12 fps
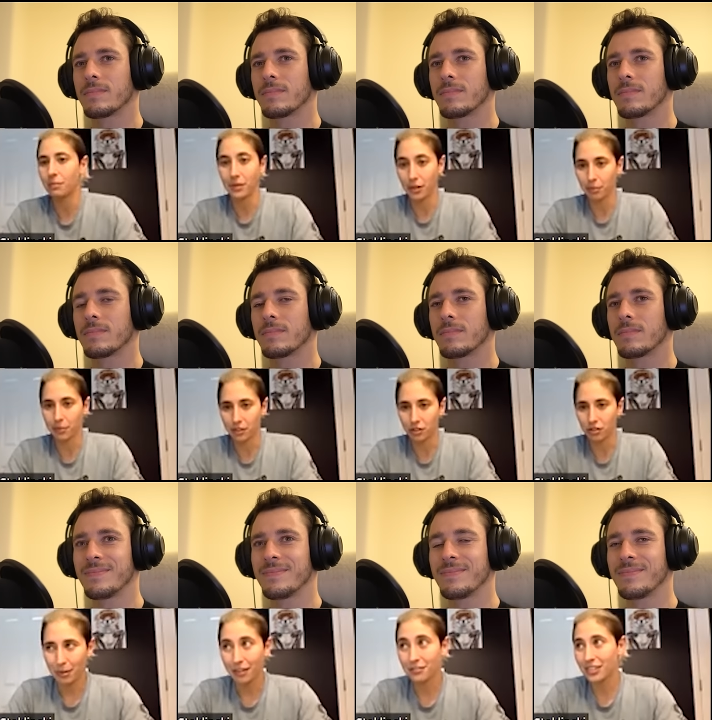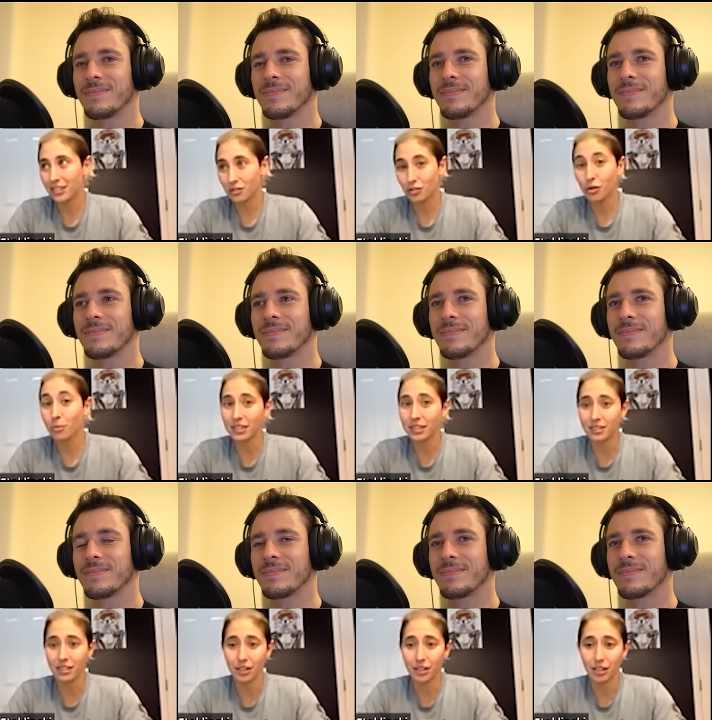Speaker 1: bigger picture. I've seen so many
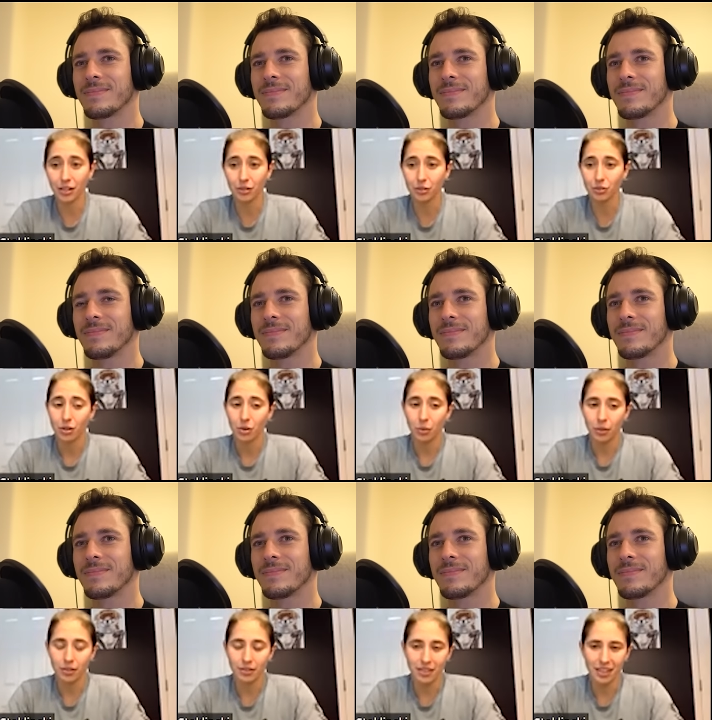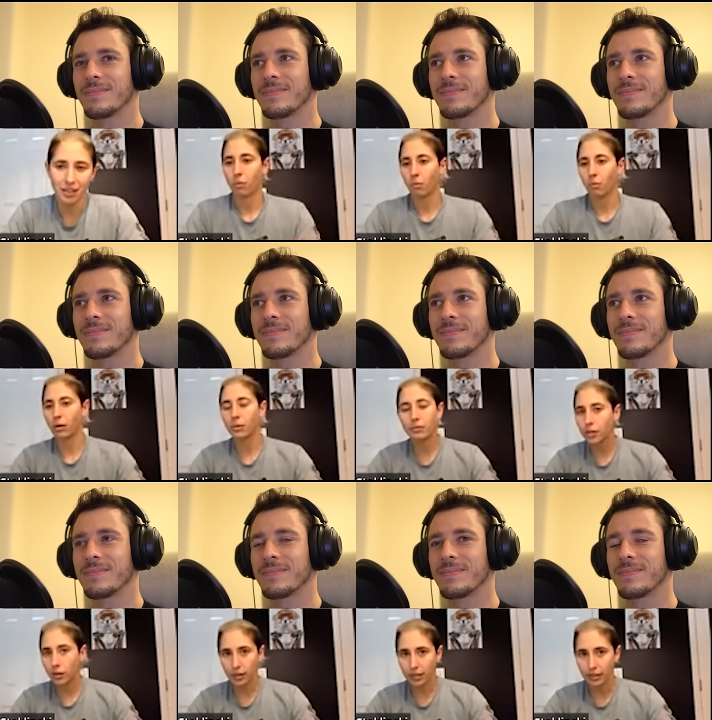scenarios where it's like, why are we even
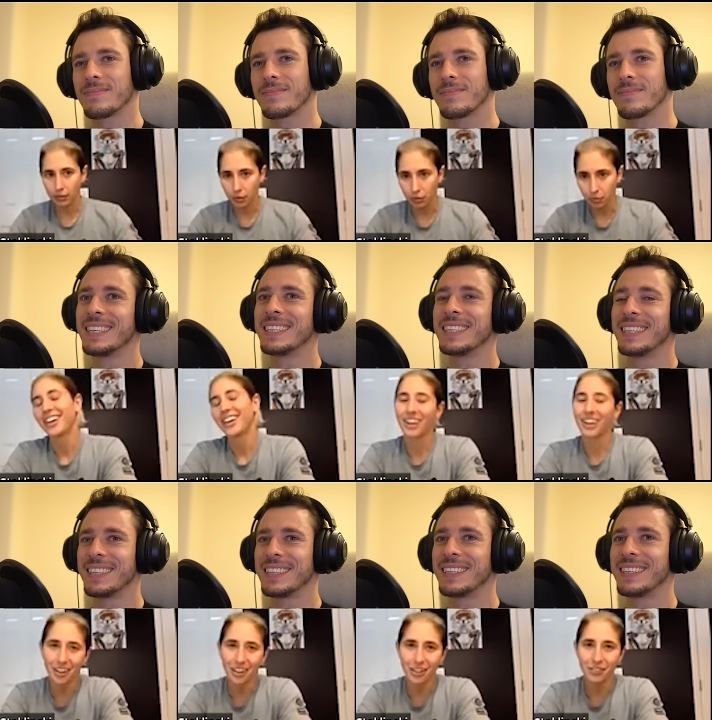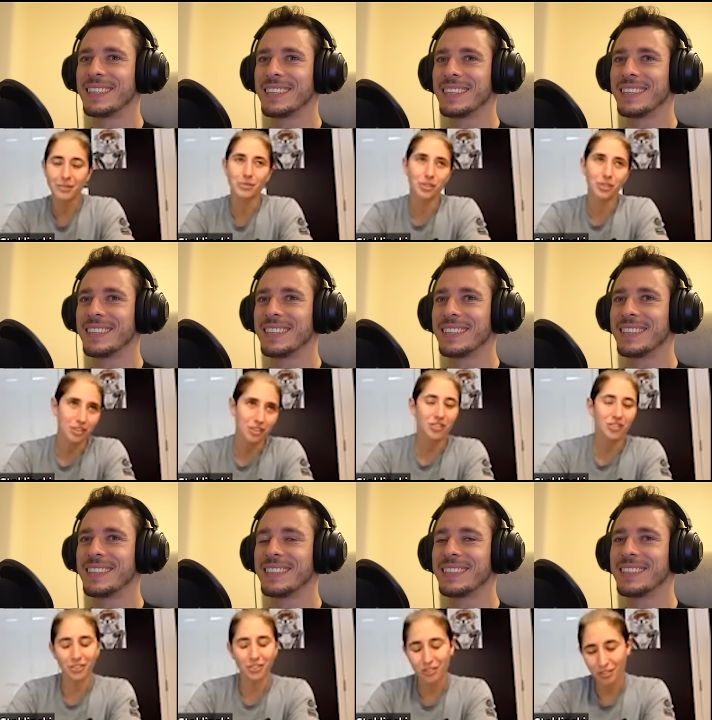going in that room? Not all of them. I'm sure their
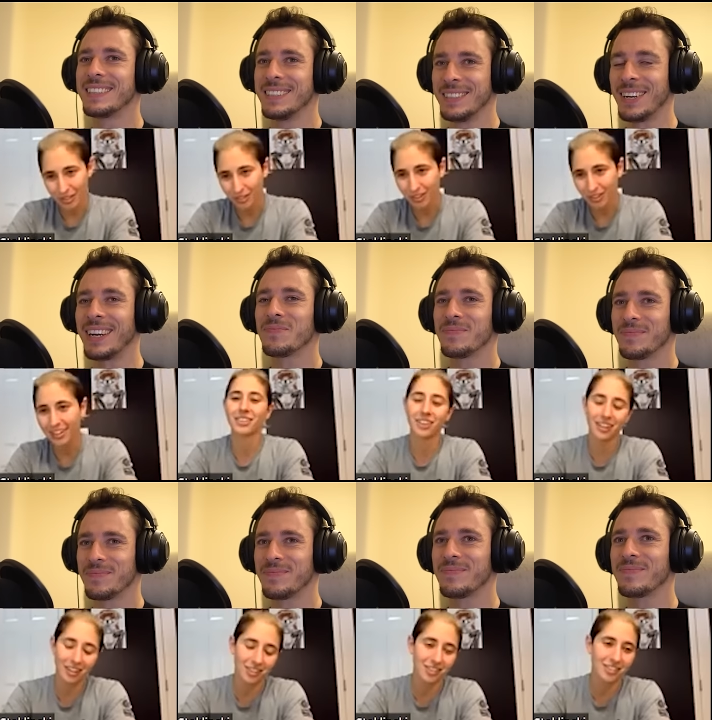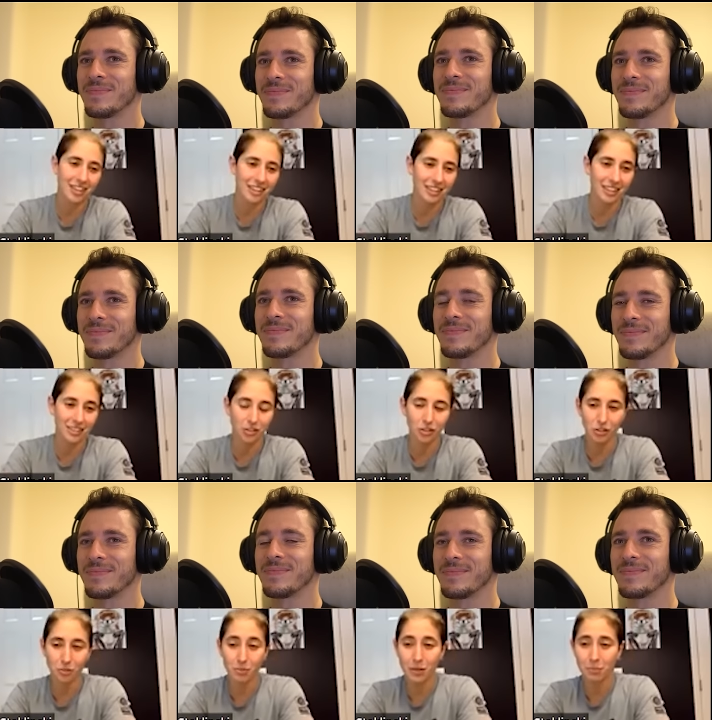instructors doing it sure. right. But understanding that there
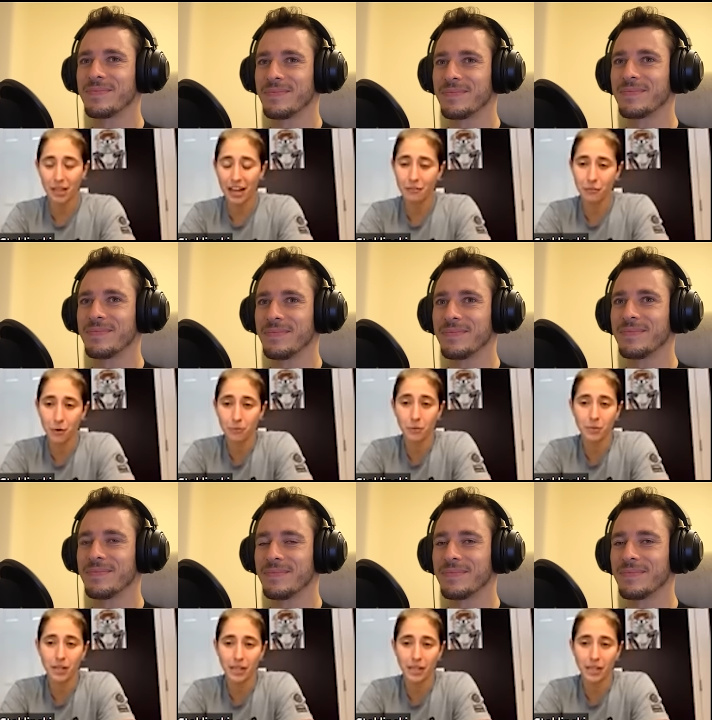should be a platform for being